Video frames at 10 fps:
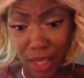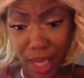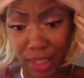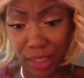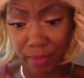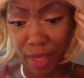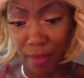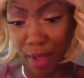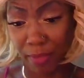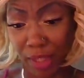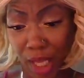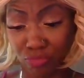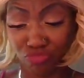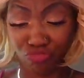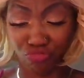And some of y'all might be
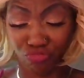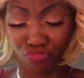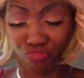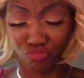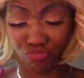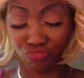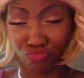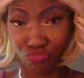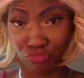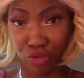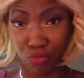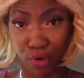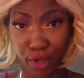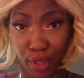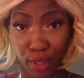like, mm, mm
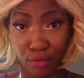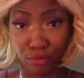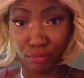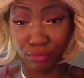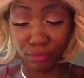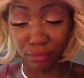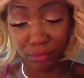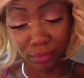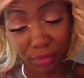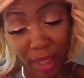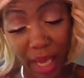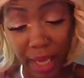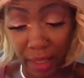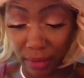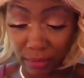L'Oreal.
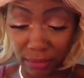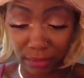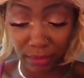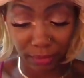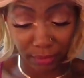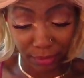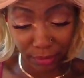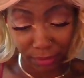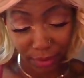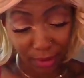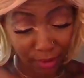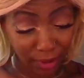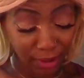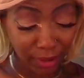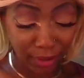Hey,
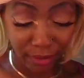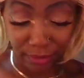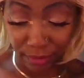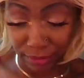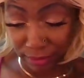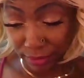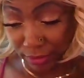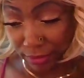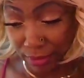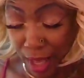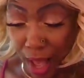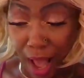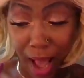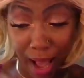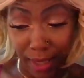listen,
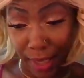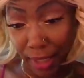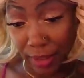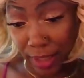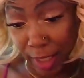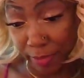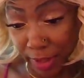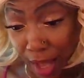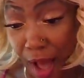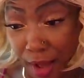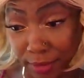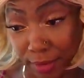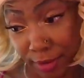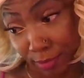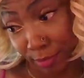I can't help the
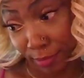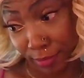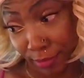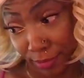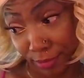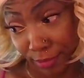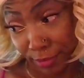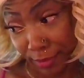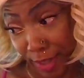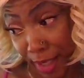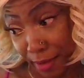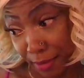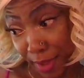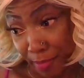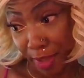cops. Okay?
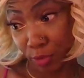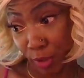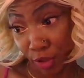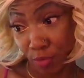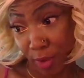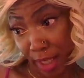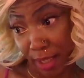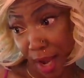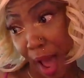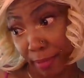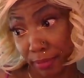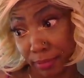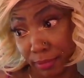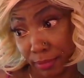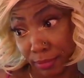Bitch, whether you ready or not,
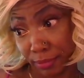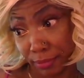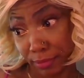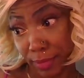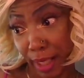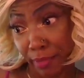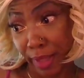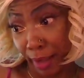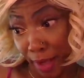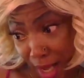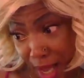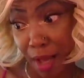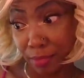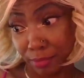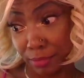here they come.